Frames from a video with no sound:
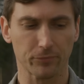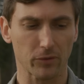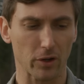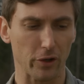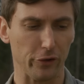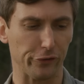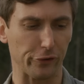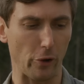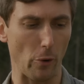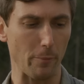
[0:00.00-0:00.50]

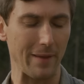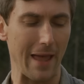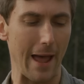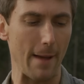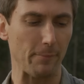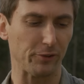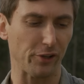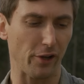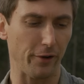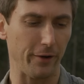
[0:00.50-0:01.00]
scope
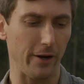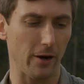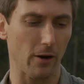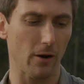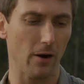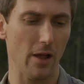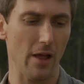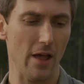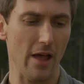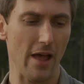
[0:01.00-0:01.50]
caps on here,
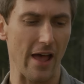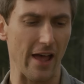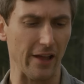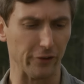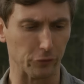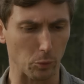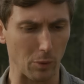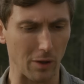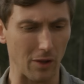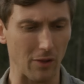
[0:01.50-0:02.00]

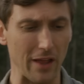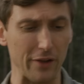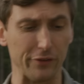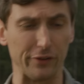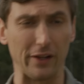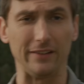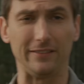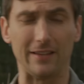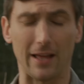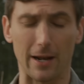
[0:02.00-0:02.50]
as well as
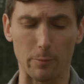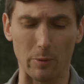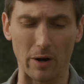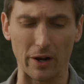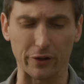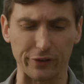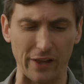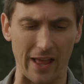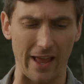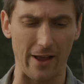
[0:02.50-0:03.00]
a
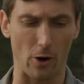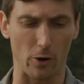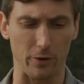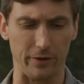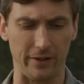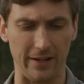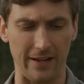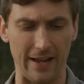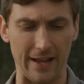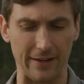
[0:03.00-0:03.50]
Tenebraex ARD
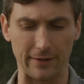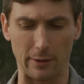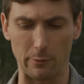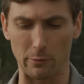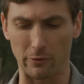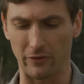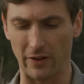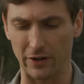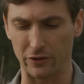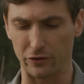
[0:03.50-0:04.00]

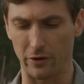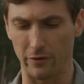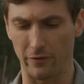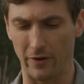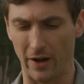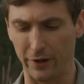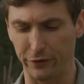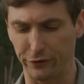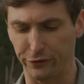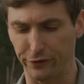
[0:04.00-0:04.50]
anti-reflection
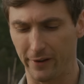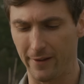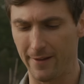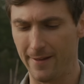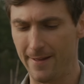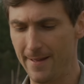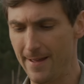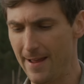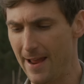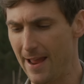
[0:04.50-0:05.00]
device.
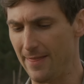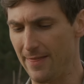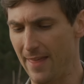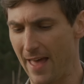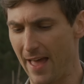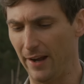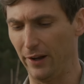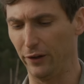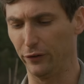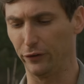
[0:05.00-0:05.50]
And
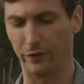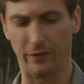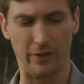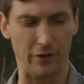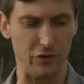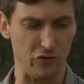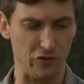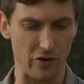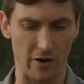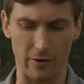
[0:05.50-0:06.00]
that is the
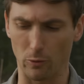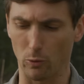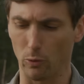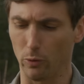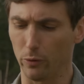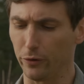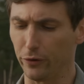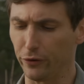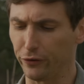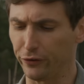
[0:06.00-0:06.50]

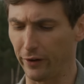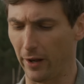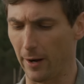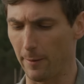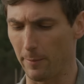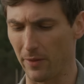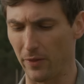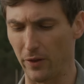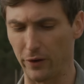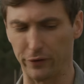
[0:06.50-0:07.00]
general setup
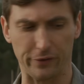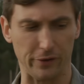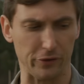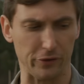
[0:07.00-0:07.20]
on this. It